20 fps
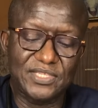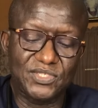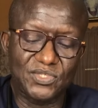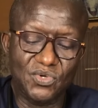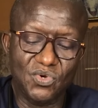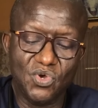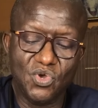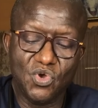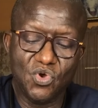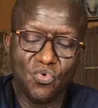
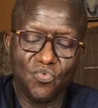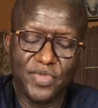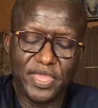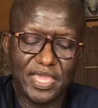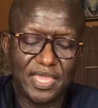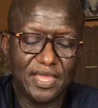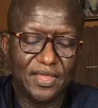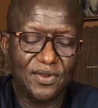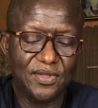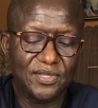So we
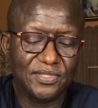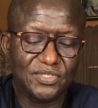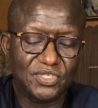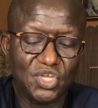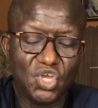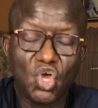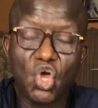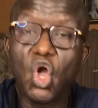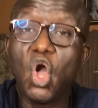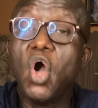cannot
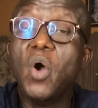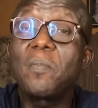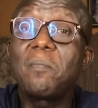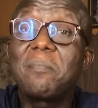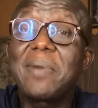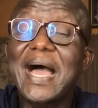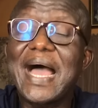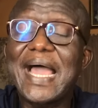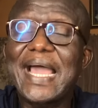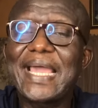
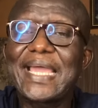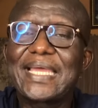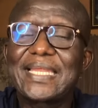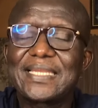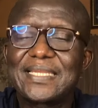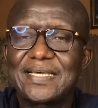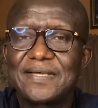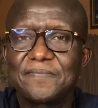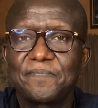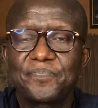
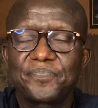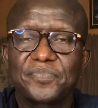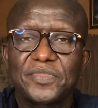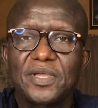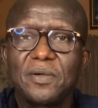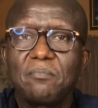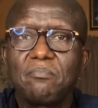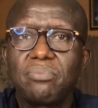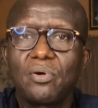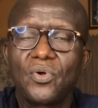combine
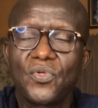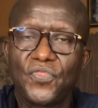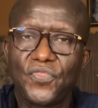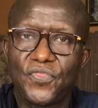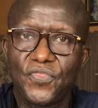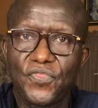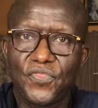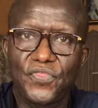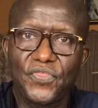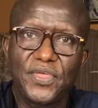
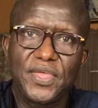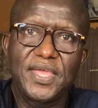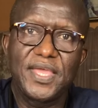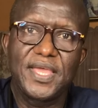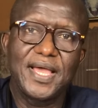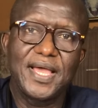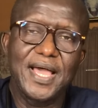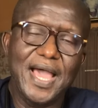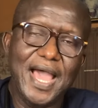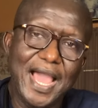both
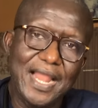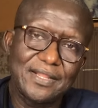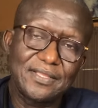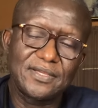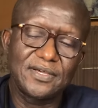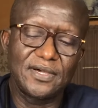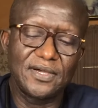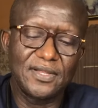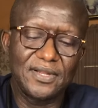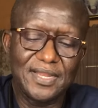
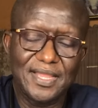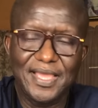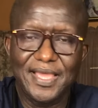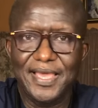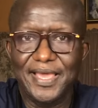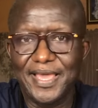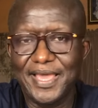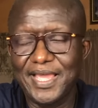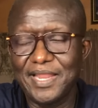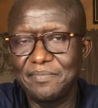alcohol
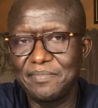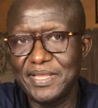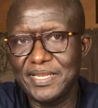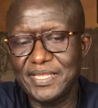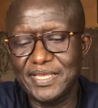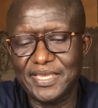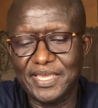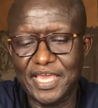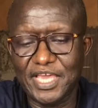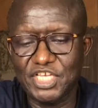and
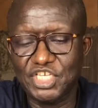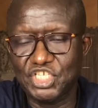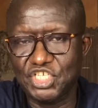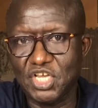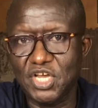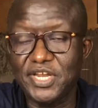medication.